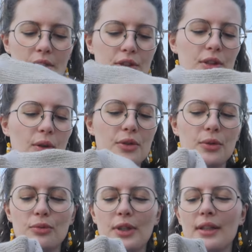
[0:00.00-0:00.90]
she
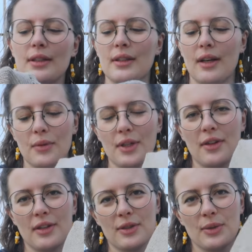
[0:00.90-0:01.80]
also really I really
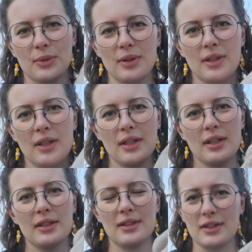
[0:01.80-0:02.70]
think it's cool
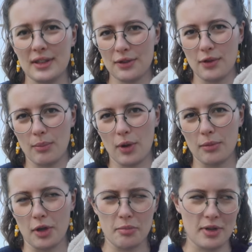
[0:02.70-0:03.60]
it's knit from
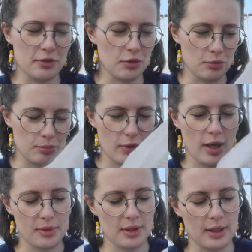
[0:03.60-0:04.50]
bob up, if you
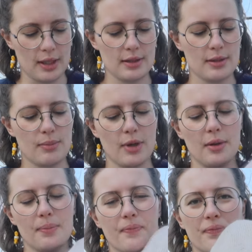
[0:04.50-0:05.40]
perhaps can guess,
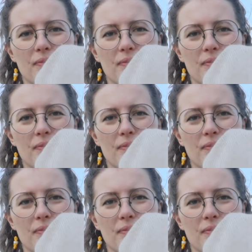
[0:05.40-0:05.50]
but